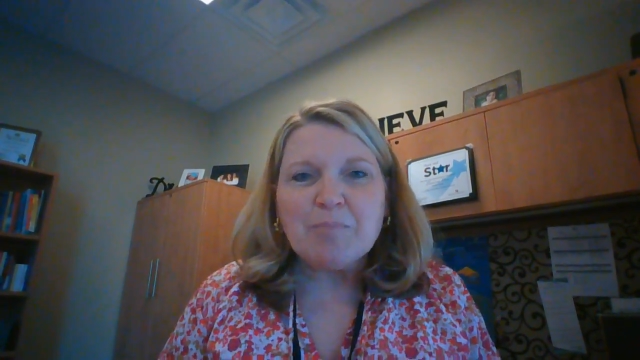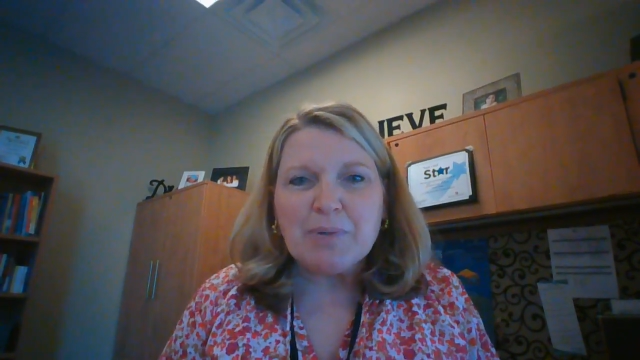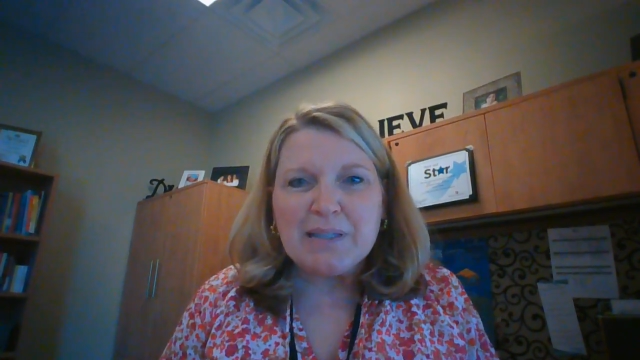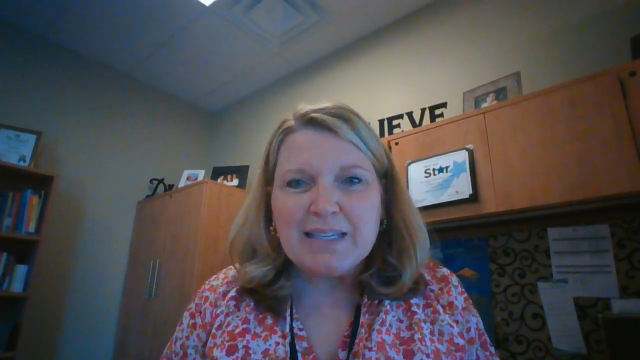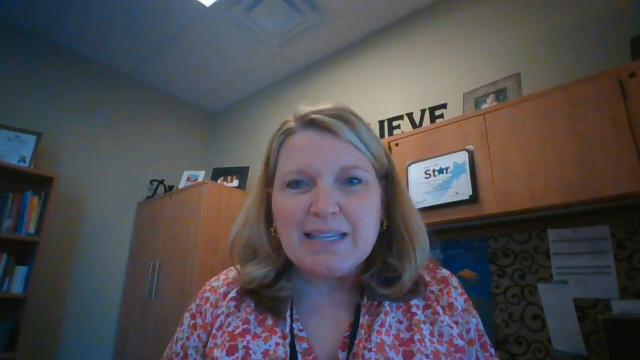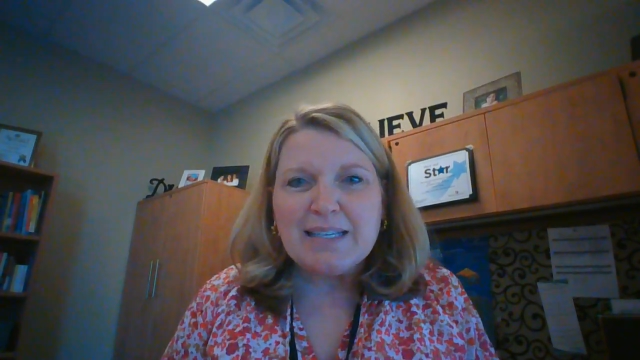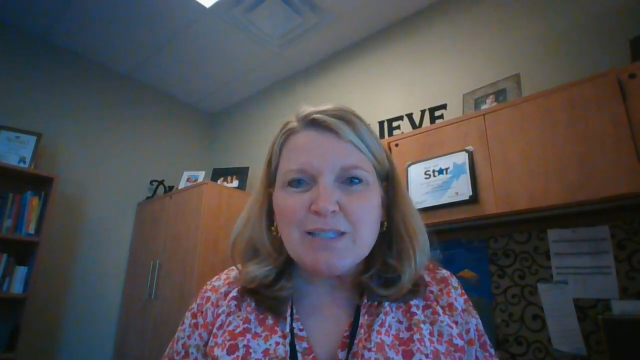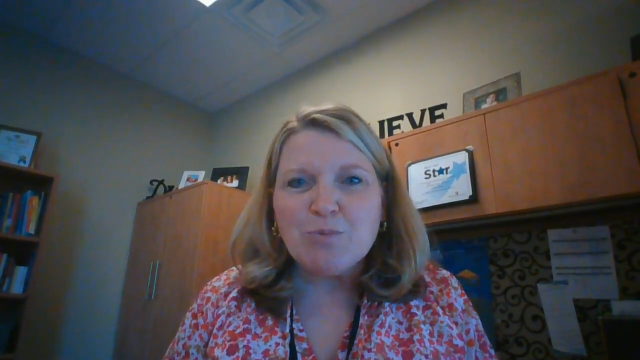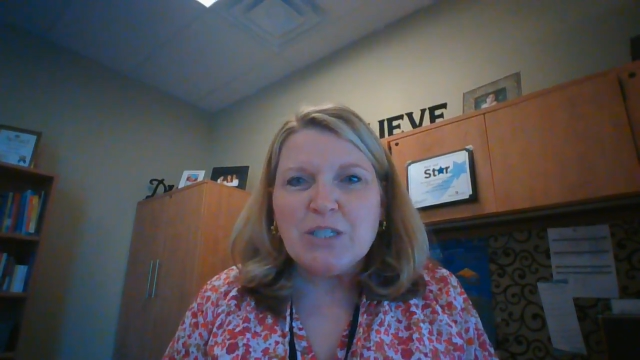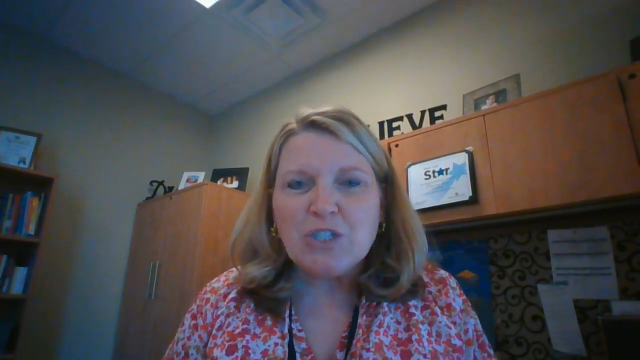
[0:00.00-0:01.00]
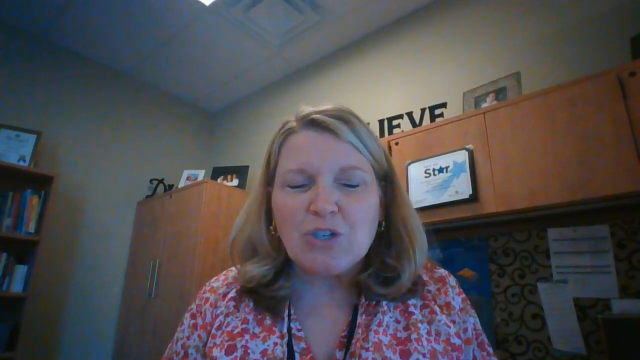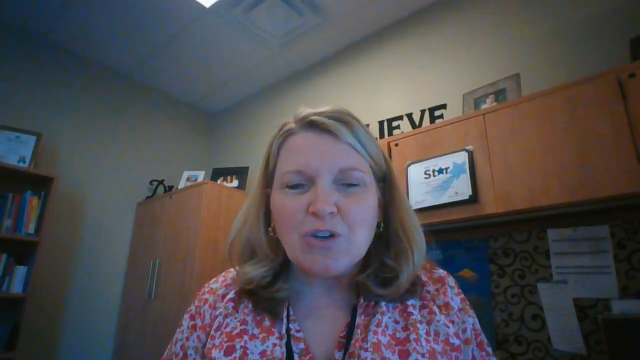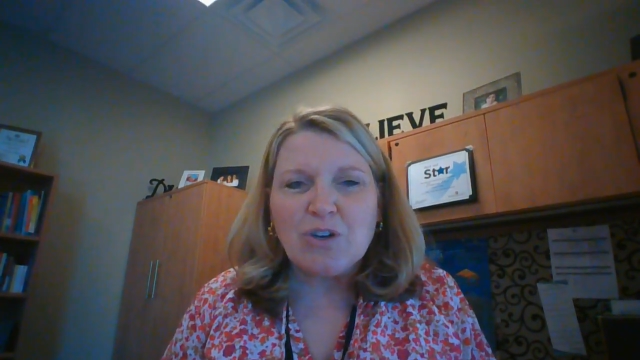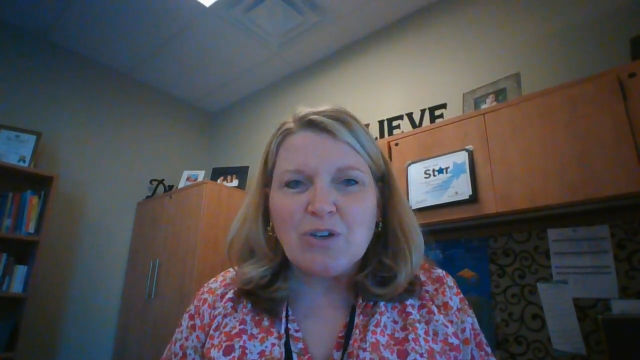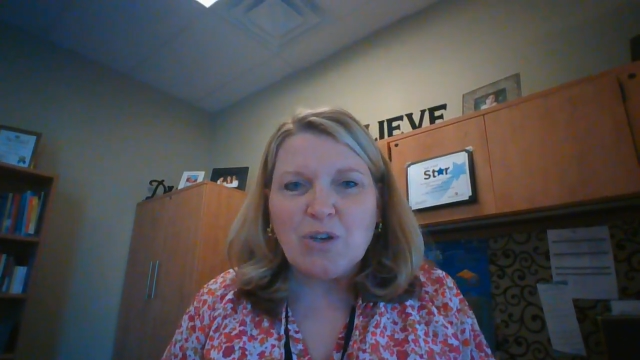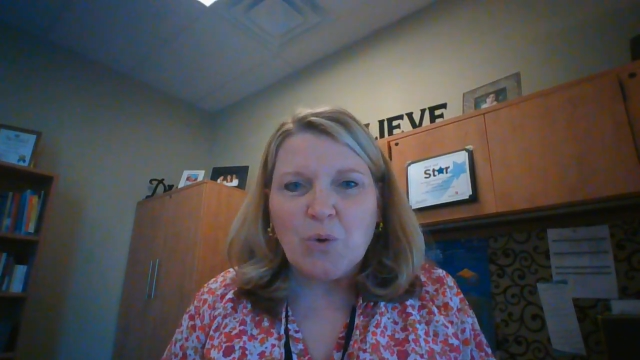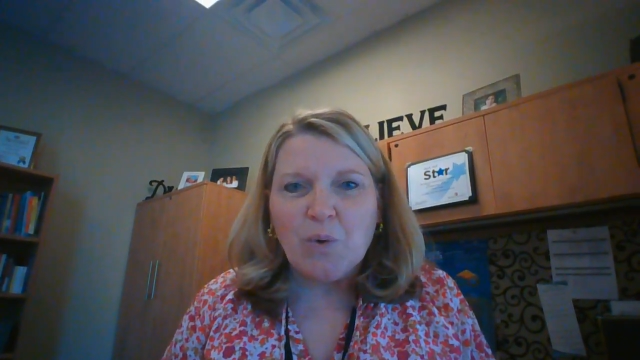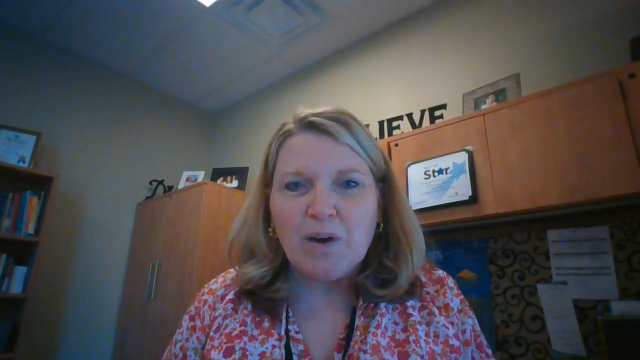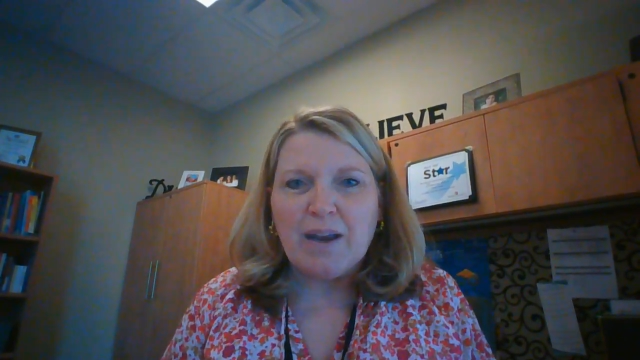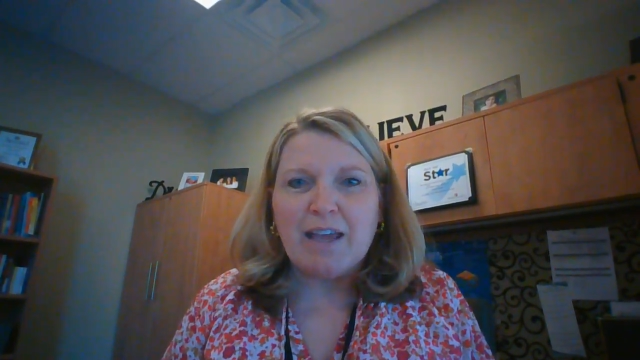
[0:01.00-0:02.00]
please return
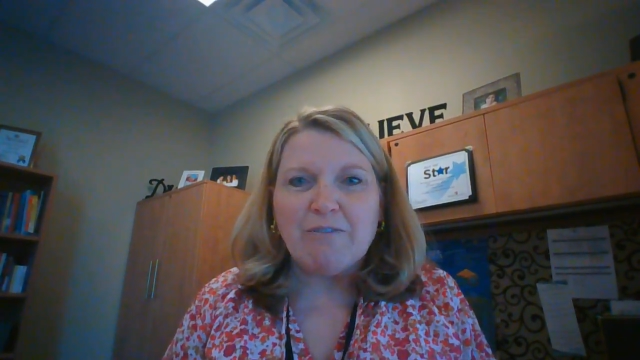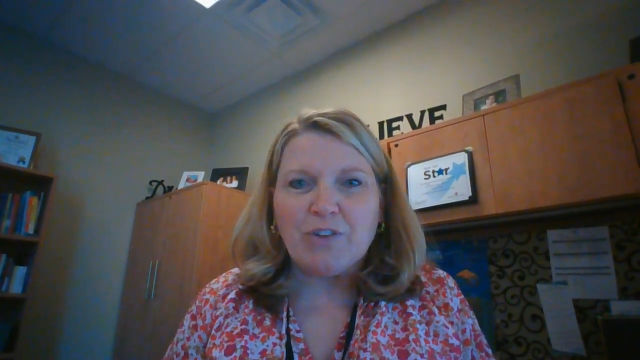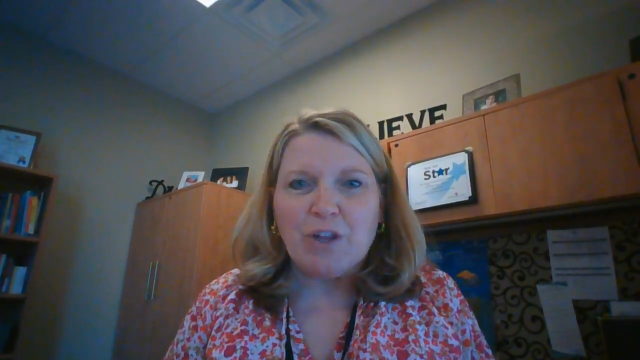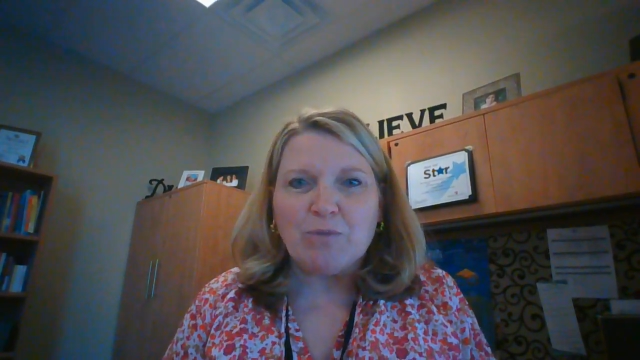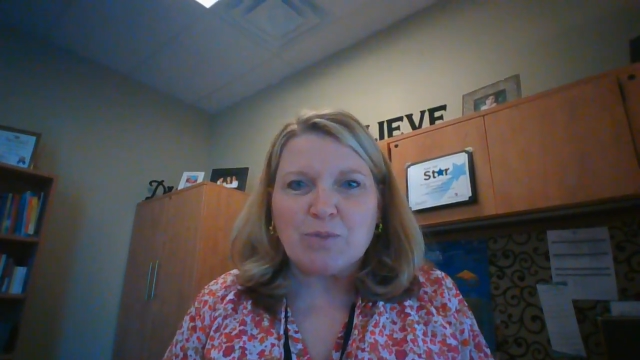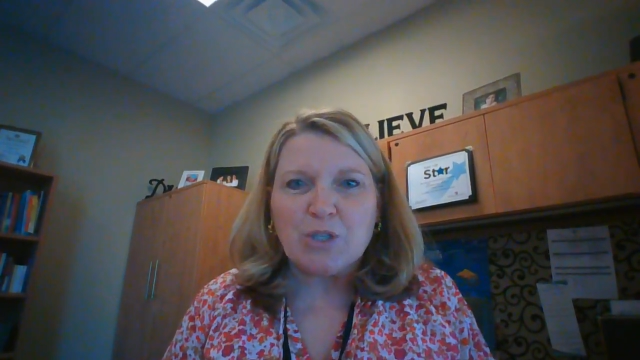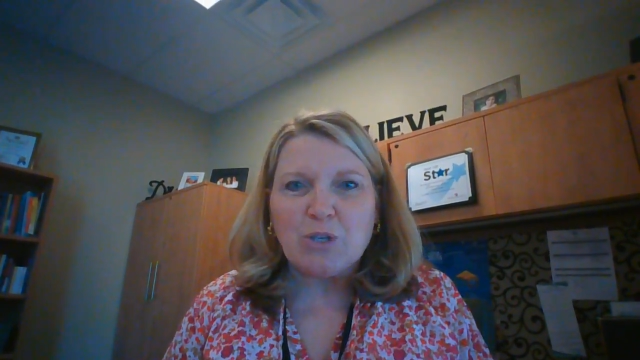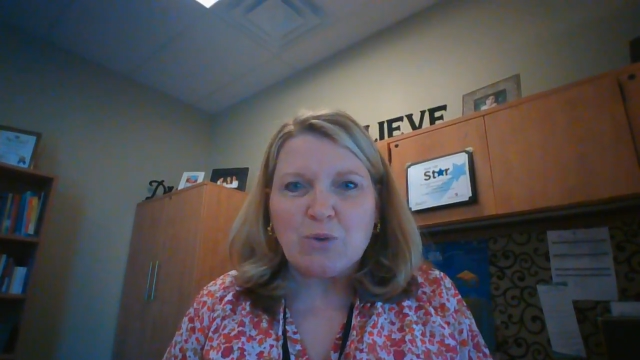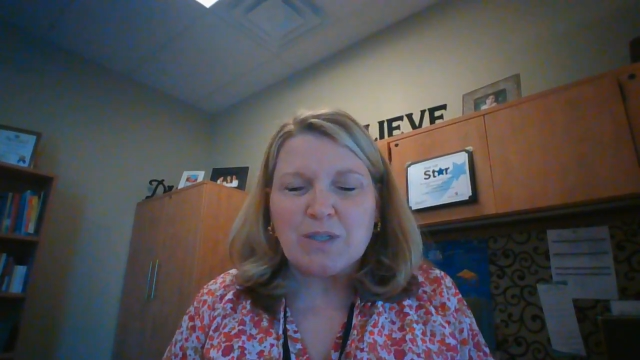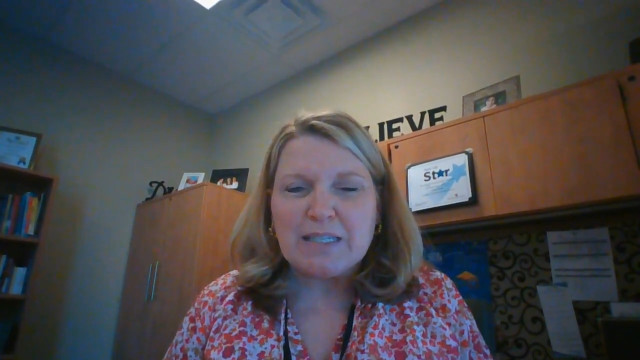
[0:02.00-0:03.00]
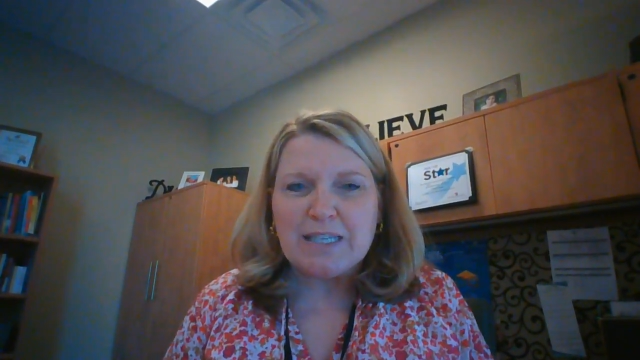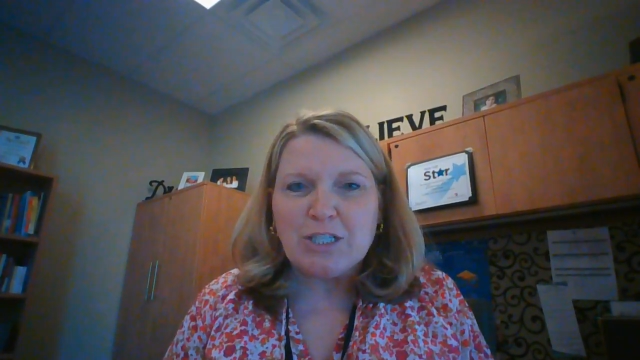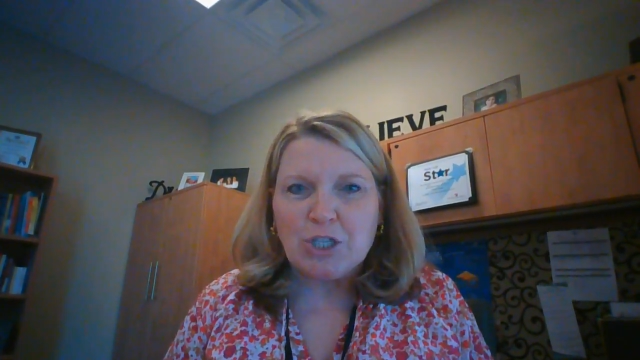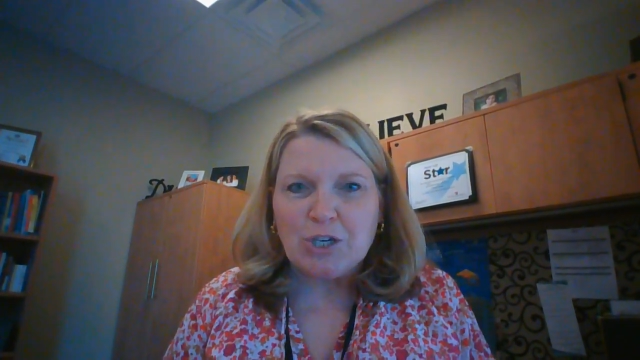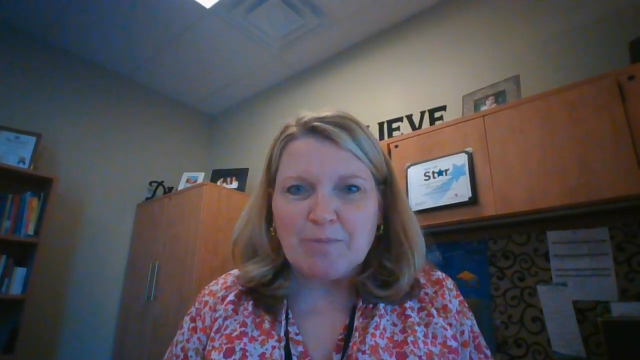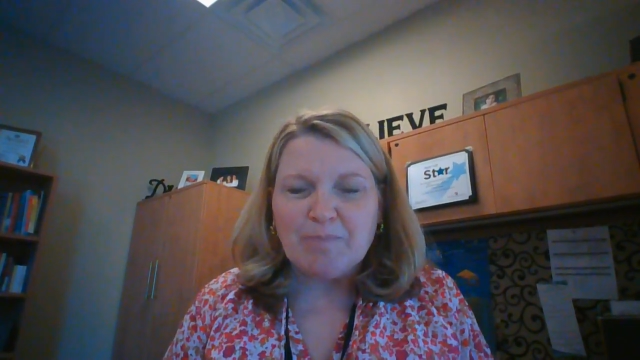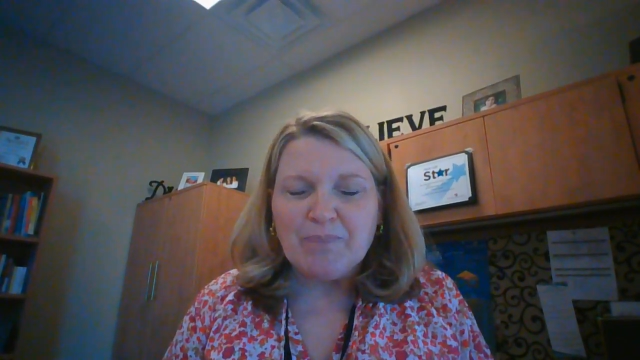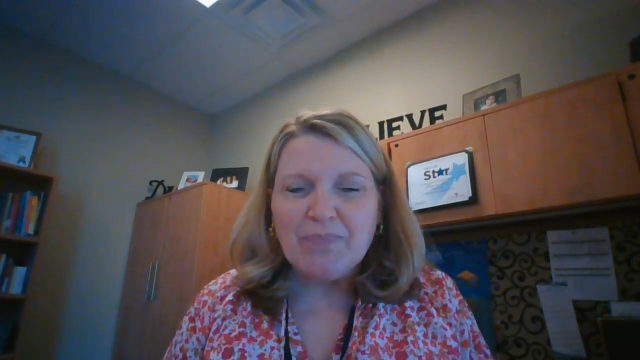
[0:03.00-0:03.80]
your envelope to your teacher.